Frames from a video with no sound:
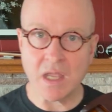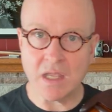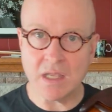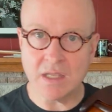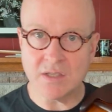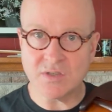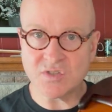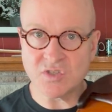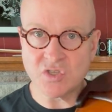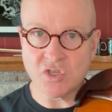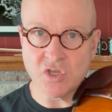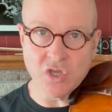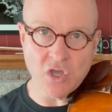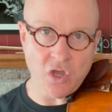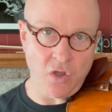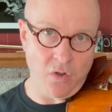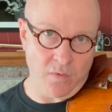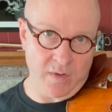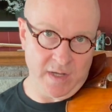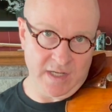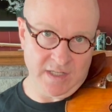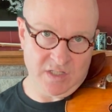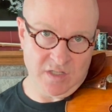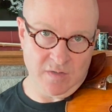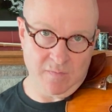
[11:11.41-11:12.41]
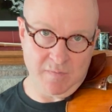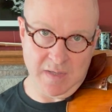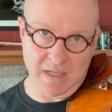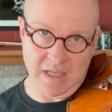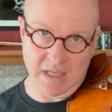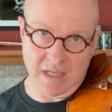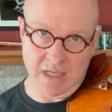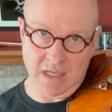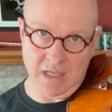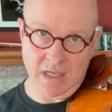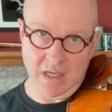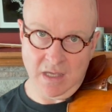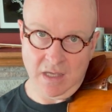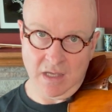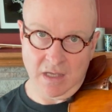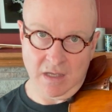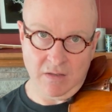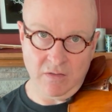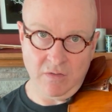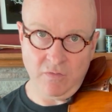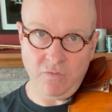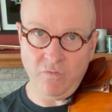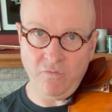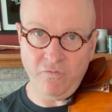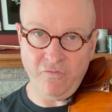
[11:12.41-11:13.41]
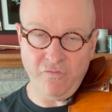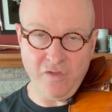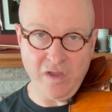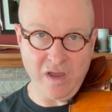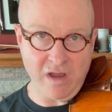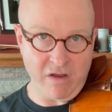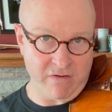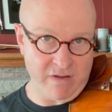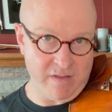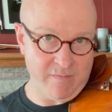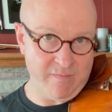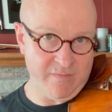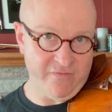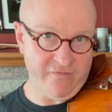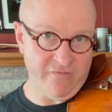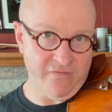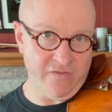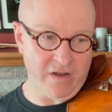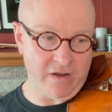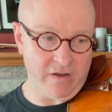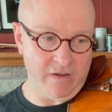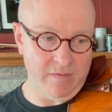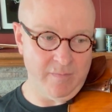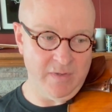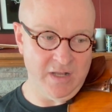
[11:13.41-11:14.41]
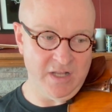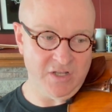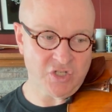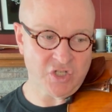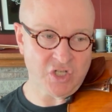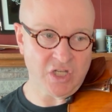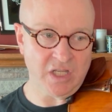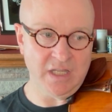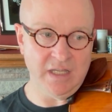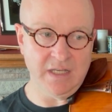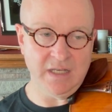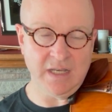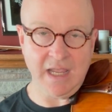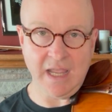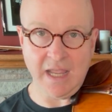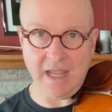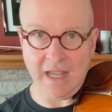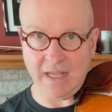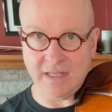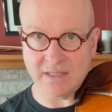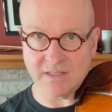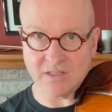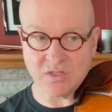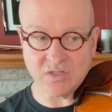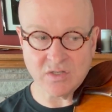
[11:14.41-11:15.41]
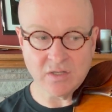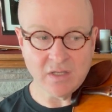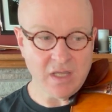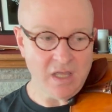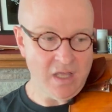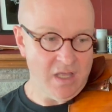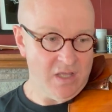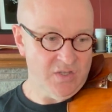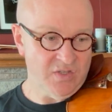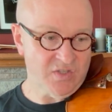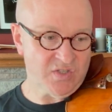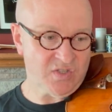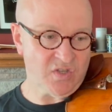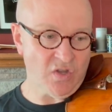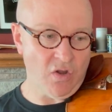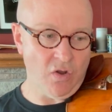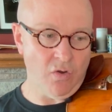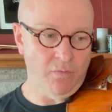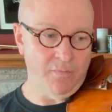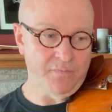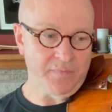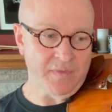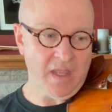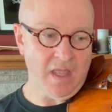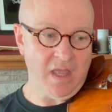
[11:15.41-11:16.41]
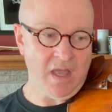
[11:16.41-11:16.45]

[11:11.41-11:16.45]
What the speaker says: is going to be very, very much enhanced. So